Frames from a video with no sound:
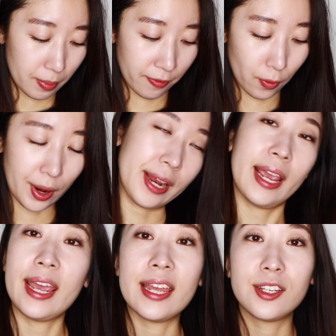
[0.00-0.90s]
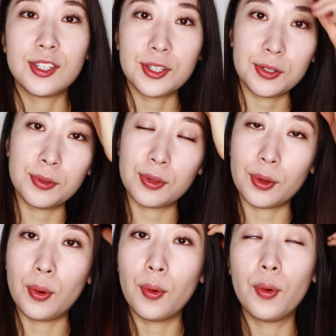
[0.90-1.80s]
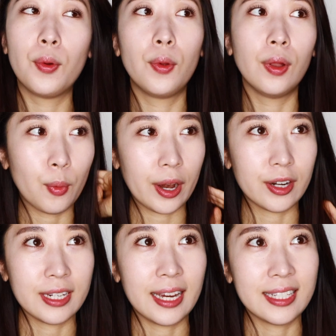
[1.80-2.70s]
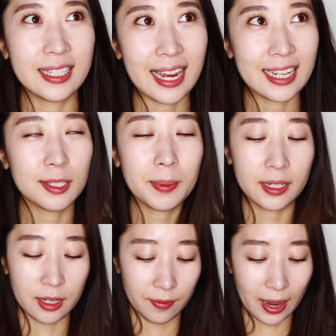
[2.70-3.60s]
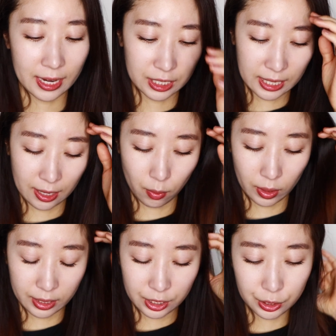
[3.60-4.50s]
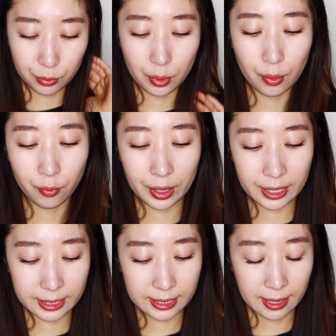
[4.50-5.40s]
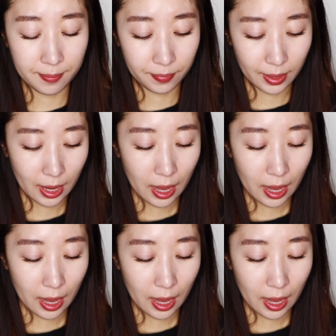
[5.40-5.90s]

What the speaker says: Before I get into the whole wear test aspect of it, I just kind of wanted to read some